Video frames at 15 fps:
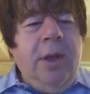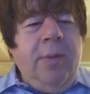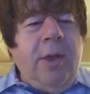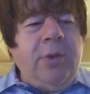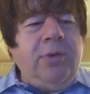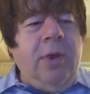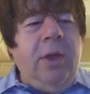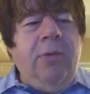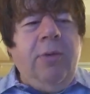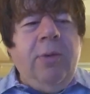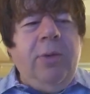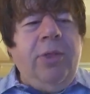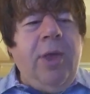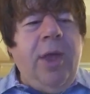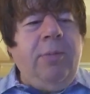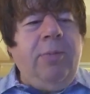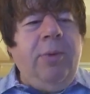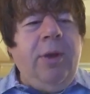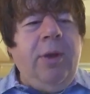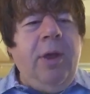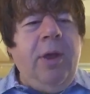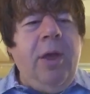I'm not sure I agree with that,
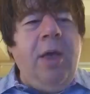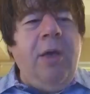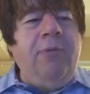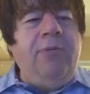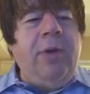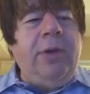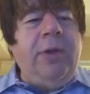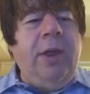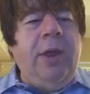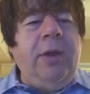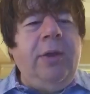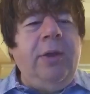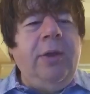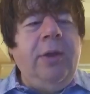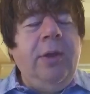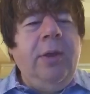but if I did,